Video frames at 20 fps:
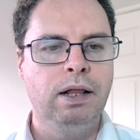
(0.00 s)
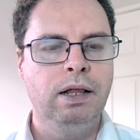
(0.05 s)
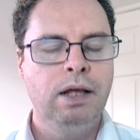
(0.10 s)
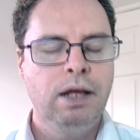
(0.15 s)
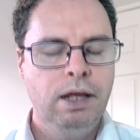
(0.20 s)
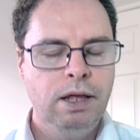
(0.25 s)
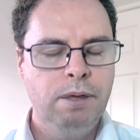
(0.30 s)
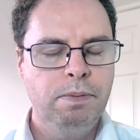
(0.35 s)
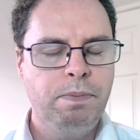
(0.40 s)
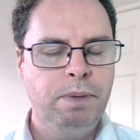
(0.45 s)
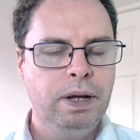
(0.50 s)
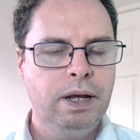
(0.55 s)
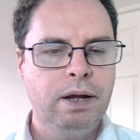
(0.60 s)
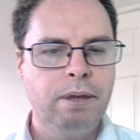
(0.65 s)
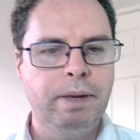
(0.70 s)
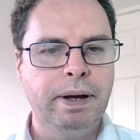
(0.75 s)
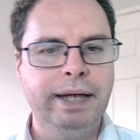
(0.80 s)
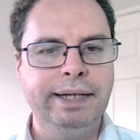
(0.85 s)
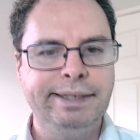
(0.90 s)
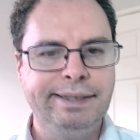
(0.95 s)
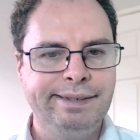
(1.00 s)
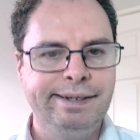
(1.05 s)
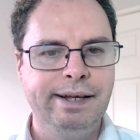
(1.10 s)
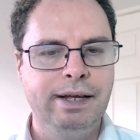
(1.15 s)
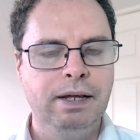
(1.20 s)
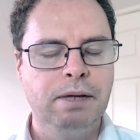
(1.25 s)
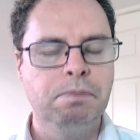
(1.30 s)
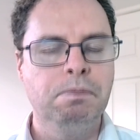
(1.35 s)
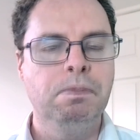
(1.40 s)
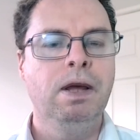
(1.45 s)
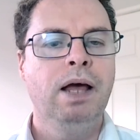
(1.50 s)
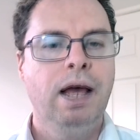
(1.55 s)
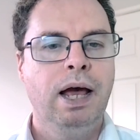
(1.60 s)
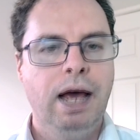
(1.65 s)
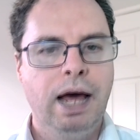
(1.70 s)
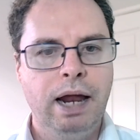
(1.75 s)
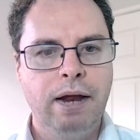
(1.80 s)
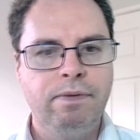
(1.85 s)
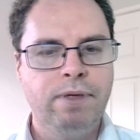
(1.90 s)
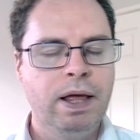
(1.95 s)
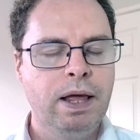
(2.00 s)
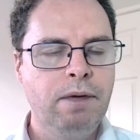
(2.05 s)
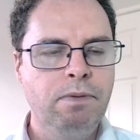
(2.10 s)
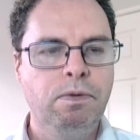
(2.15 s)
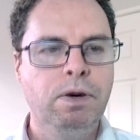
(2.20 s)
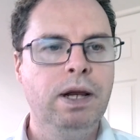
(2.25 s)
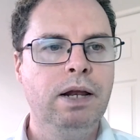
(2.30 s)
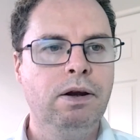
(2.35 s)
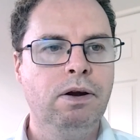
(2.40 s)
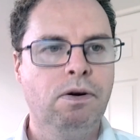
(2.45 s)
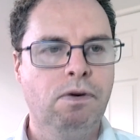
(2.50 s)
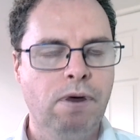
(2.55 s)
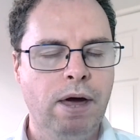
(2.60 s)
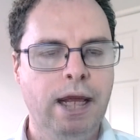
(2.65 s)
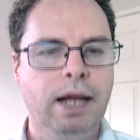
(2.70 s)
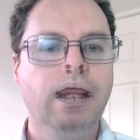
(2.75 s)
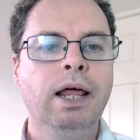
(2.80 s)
you pick your best team, and if they win, great.